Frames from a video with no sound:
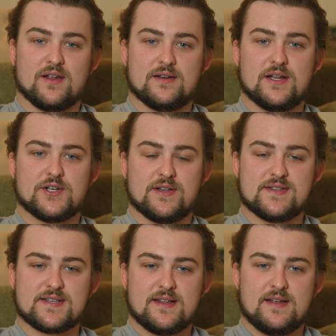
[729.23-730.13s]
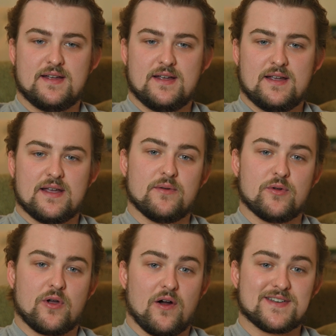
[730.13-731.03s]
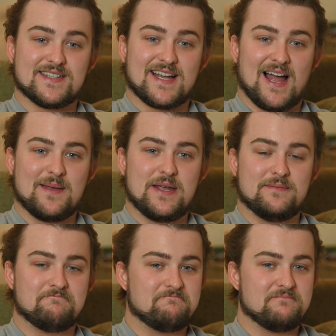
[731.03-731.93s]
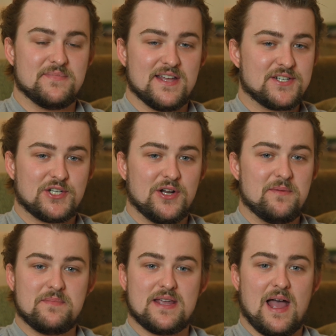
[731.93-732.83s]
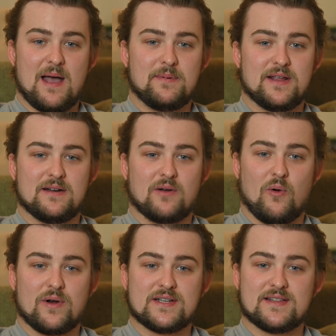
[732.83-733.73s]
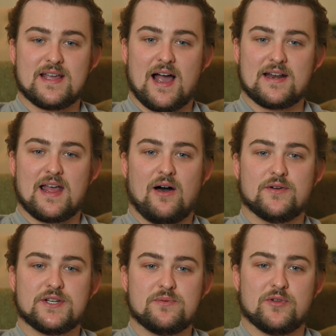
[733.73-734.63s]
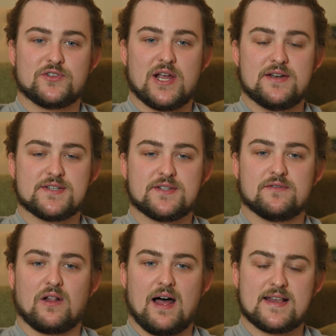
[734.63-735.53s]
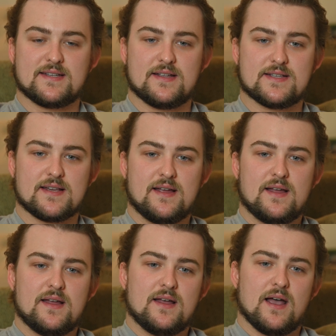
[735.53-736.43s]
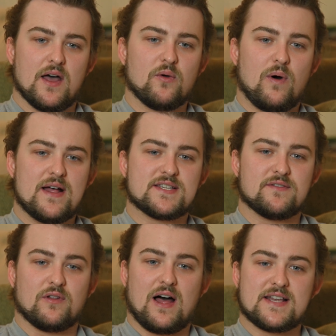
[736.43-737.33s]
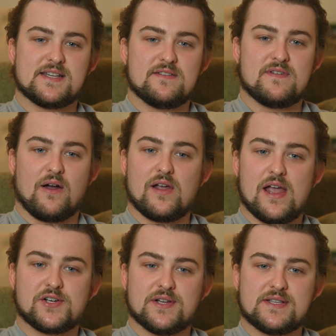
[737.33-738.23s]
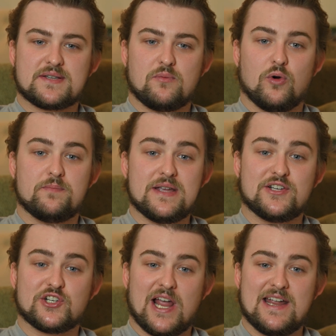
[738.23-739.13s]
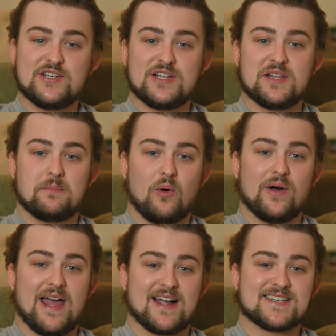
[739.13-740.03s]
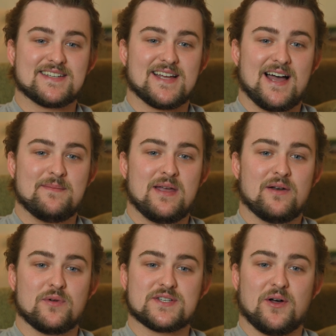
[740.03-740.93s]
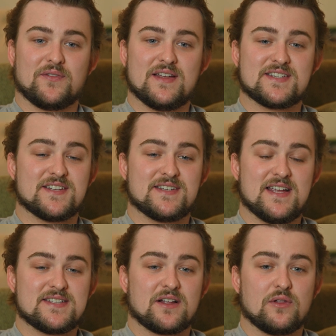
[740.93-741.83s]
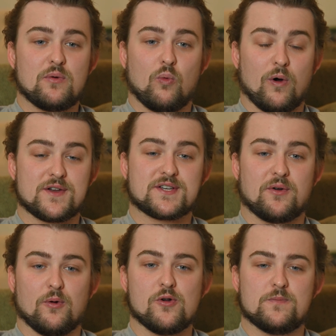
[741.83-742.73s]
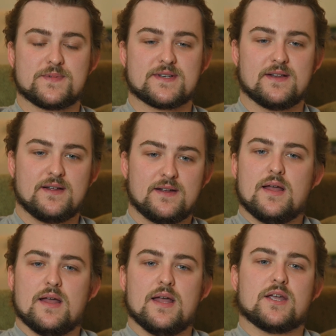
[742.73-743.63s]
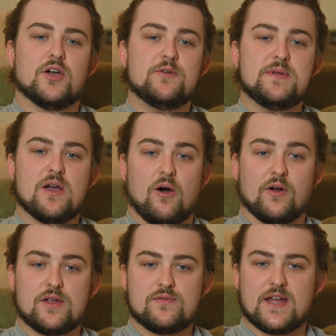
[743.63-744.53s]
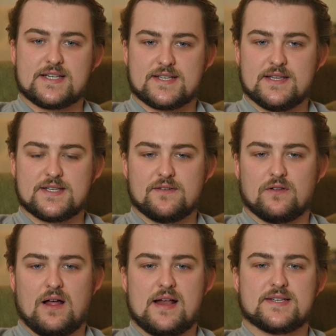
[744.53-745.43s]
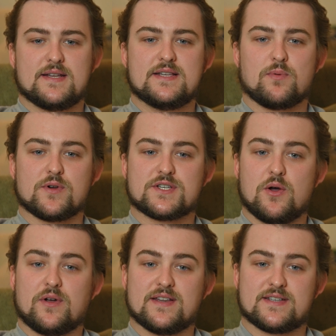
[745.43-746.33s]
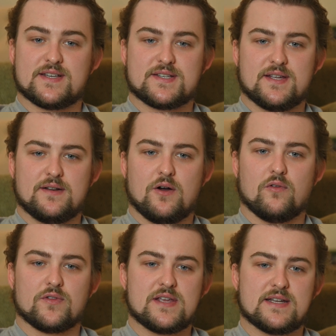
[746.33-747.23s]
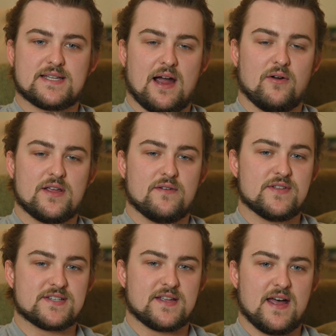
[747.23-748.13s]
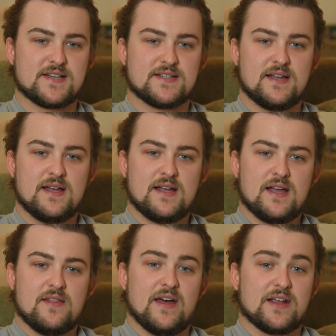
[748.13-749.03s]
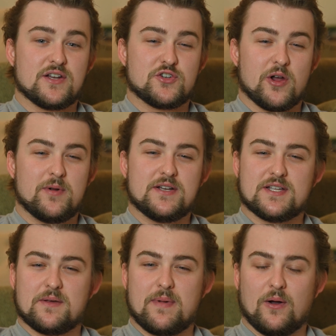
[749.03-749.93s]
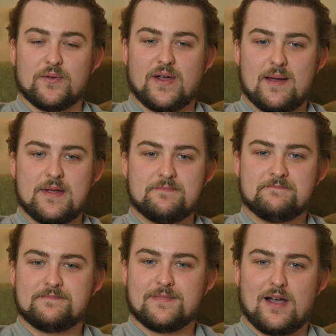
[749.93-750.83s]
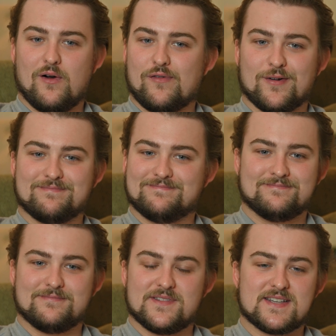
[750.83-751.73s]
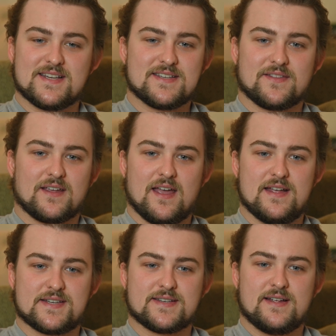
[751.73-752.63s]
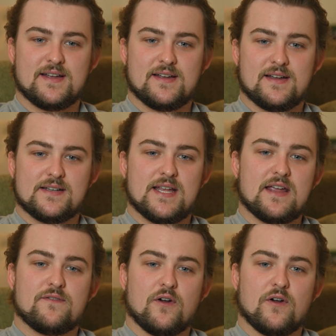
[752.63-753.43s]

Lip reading: conditions. In regard to timing, this shouldn't be happening according to the ideology with changes to velocities. Otherwise, the velocity variations would be changing the bullet exit time and result in statistically worse groups. It could be argued that since the velocities were so consistent over the entirety of this test, that it contributed to the barrel timing. However, this isn't the case. Take,